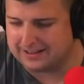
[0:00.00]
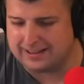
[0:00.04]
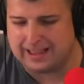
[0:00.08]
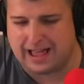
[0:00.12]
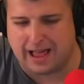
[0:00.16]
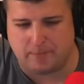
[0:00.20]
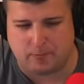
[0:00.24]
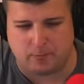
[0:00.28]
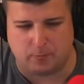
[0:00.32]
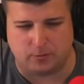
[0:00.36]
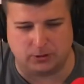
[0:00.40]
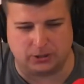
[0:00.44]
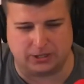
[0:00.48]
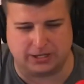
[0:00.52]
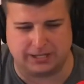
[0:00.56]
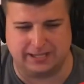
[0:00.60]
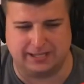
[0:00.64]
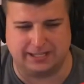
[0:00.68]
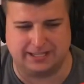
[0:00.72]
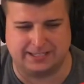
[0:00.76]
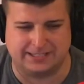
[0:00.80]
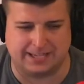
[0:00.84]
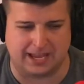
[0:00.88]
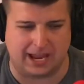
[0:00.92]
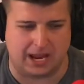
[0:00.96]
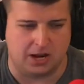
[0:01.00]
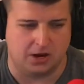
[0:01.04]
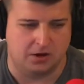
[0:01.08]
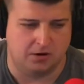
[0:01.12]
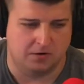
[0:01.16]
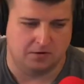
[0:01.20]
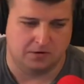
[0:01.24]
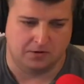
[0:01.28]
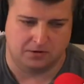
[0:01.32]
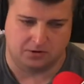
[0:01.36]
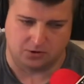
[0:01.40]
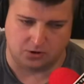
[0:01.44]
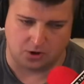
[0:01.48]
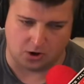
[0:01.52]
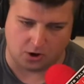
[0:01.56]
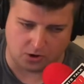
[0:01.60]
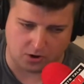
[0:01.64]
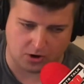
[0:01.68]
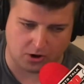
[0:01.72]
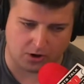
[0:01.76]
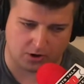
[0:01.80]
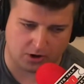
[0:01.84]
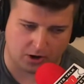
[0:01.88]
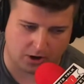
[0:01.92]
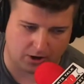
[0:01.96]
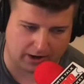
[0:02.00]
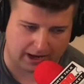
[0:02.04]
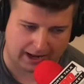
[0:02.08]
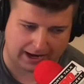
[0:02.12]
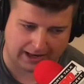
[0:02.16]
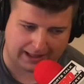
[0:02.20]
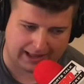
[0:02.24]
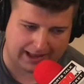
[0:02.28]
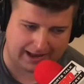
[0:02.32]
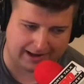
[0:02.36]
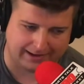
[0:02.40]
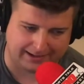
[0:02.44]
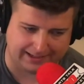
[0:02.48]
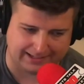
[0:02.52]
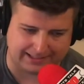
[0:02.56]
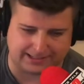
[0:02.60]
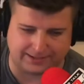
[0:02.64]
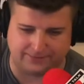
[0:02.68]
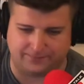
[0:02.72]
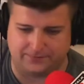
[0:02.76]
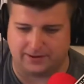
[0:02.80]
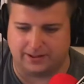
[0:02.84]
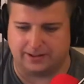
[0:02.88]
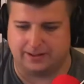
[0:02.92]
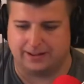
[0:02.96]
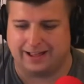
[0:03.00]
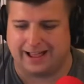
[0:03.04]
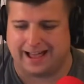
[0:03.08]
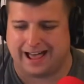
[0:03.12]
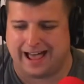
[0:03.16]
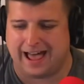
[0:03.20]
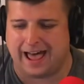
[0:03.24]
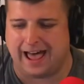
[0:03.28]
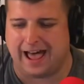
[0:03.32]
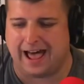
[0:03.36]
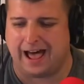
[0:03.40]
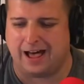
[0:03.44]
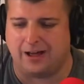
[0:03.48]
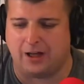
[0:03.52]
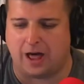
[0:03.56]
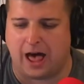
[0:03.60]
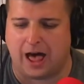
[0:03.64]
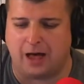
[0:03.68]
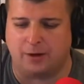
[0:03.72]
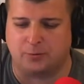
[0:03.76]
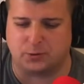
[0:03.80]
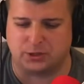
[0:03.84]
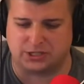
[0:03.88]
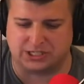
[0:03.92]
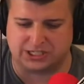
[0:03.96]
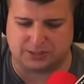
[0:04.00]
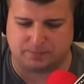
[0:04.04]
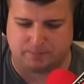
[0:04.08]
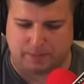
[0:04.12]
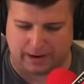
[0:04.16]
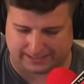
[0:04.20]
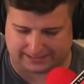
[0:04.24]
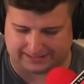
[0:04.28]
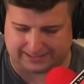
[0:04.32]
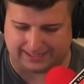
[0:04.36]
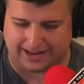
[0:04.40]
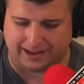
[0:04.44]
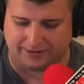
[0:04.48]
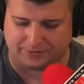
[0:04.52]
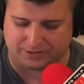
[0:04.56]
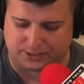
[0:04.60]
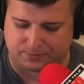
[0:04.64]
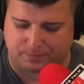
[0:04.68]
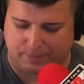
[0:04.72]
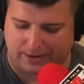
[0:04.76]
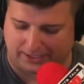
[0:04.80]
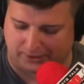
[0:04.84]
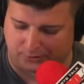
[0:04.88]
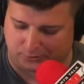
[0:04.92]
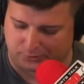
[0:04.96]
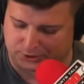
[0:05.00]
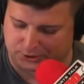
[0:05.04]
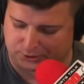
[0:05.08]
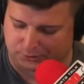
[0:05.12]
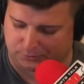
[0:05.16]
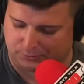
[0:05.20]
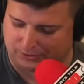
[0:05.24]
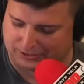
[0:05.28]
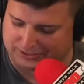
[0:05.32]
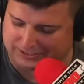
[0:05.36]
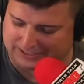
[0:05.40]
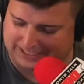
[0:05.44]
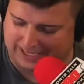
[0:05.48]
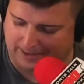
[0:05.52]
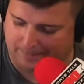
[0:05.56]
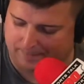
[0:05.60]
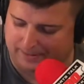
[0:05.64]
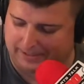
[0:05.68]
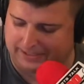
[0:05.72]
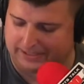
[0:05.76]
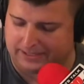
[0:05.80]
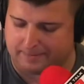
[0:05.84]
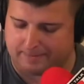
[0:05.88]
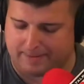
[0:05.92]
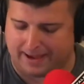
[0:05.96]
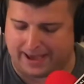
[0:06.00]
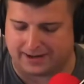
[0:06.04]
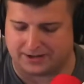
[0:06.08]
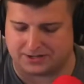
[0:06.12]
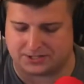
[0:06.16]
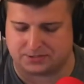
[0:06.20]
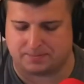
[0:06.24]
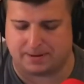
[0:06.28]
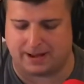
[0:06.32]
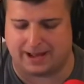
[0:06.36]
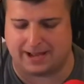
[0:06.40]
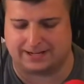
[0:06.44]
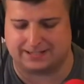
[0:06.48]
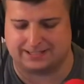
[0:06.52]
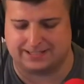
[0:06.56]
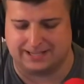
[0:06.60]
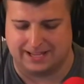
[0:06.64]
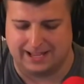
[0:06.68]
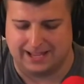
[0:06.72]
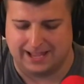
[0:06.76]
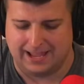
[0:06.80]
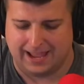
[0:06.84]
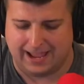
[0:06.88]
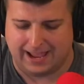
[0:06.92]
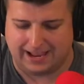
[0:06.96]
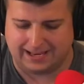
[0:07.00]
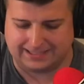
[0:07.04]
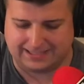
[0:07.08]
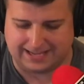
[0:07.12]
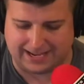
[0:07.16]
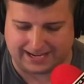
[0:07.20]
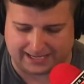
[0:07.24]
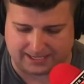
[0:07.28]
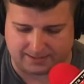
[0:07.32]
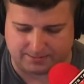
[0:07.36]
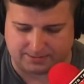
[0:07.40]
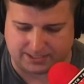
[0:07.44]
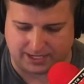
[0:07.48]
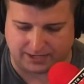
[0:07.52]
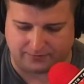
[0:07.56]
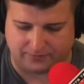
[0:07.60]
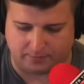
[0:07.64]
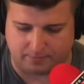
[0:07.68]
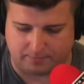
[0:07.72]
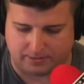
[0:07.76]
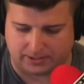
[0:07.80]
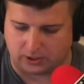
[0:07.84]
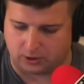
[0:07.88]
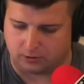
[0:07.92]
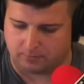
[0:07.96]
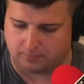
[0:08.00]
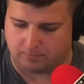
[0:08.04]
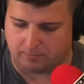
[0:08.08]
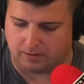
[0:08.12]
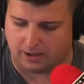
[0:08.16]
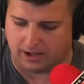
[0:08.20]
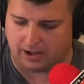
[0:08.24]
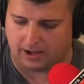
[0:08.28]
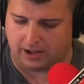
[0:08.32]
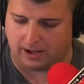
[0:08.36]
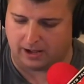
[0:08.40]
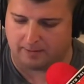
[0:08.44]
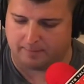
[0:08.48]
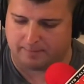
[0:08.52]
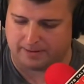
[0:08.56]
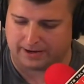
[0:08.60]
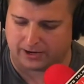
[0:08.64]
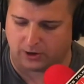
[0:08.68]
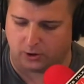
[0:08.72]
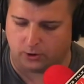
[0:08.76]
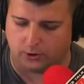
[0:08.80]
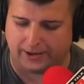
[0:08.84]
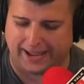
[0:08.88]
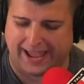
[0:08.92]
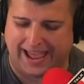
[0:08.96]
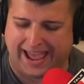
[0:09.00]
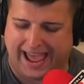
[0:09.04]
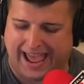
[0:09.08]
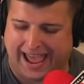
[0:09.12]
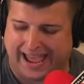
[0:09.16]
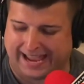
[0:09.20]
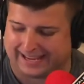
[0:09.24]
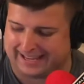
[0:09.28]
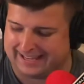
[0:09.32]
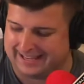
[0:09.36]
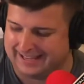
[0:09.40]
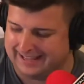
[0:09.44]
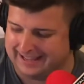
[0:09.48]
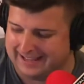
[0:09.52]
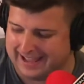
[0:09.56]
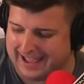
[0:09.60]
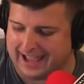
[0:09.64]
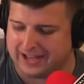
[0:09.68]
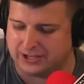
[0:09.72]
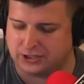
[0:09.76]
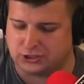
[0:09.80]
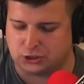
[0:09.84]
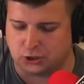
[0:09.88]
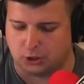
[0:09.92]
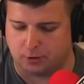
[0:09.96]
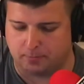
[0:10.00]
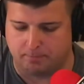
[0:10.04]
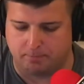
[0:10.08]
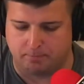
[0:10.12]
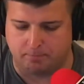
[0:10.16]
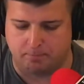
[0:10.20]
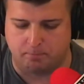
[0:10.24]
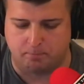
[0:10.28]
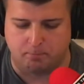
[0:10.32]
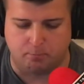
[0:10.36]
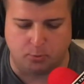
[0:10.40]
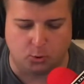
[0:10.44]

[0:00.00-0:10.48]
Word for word: You know, a lot of people look at it, they say, "No, no, no, we got a lot of needs to fill." I, will I'll respect it. I'll respect Chris Grier stepping in the batter's box and taking himself a big old a big old hack at Joe